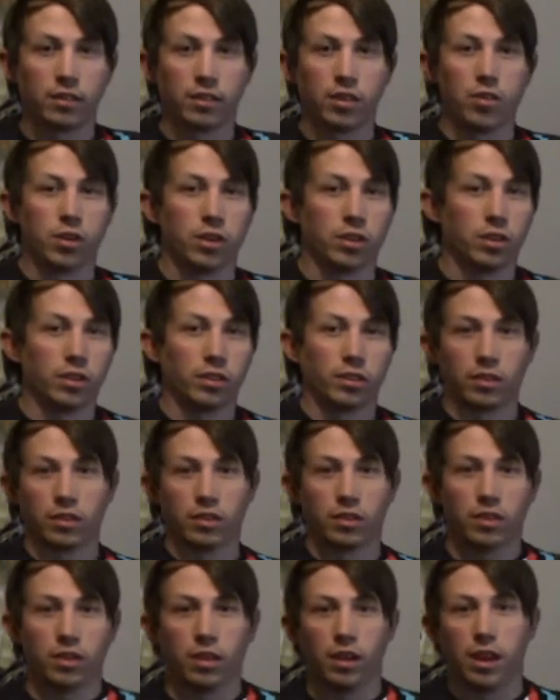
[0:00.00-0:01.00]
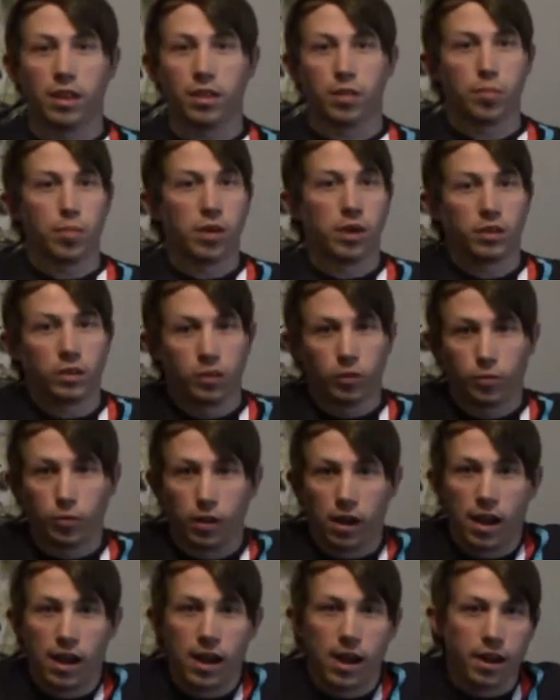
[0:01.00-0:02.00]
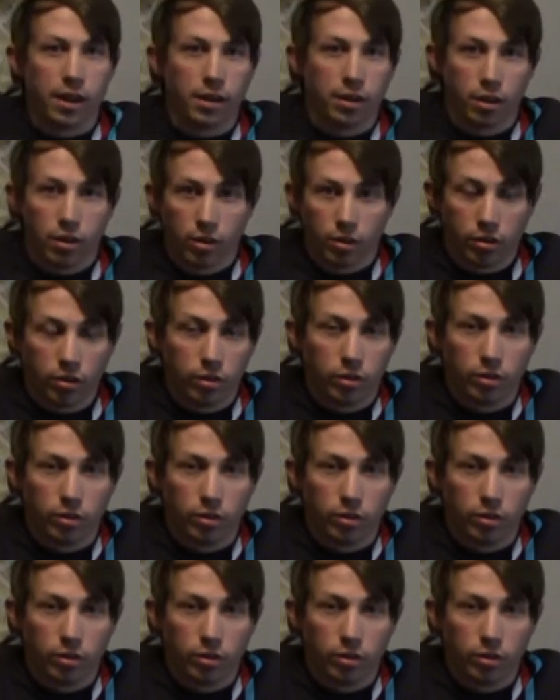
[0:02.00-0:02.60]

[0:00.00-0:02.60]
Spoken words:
You can just let the punches fly and you're